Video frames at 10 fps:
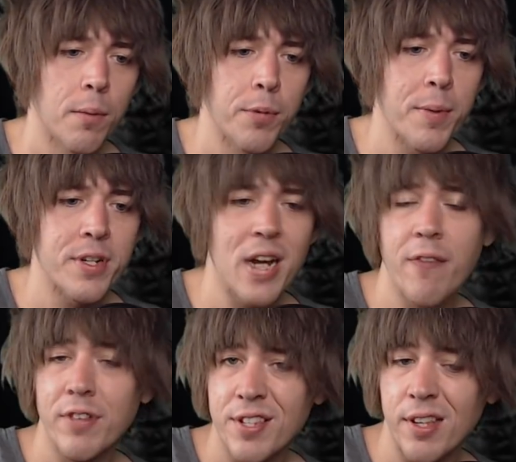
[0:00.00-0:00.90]
Pretty much
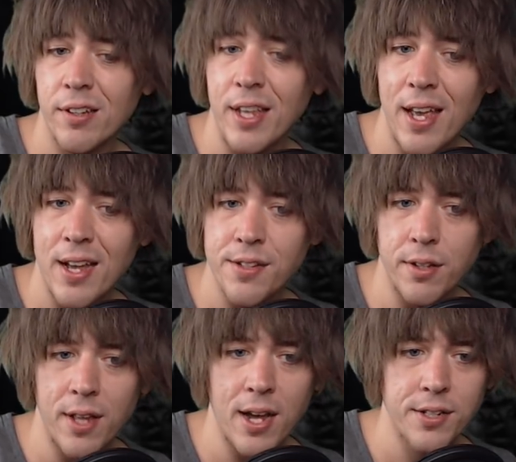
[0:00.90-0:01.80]
every skill he has
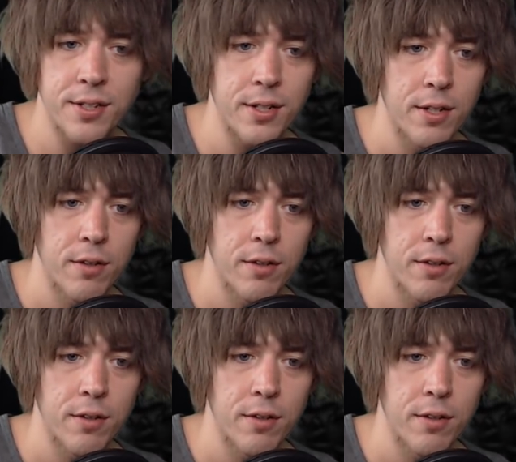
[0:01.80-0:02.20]
unlocks it.